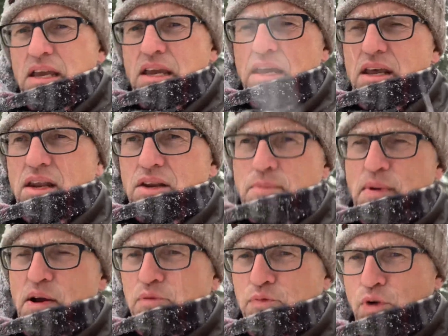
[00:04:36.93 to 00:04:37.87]
is
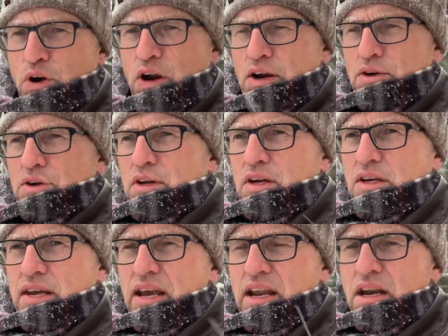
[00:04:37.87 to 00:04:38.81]
about
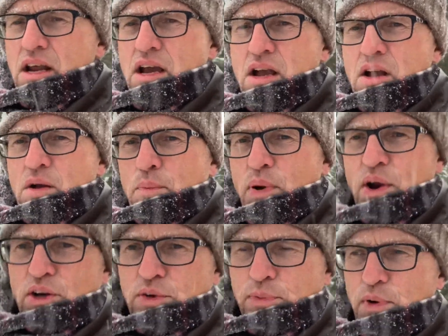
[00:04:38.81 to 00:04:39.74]
410
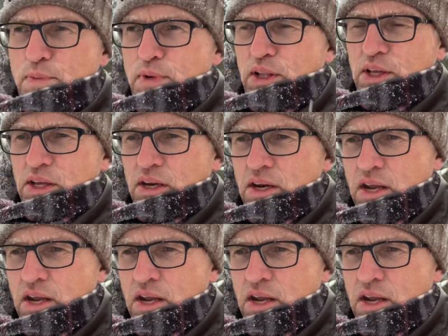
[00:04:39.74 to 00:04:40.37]
parts per million.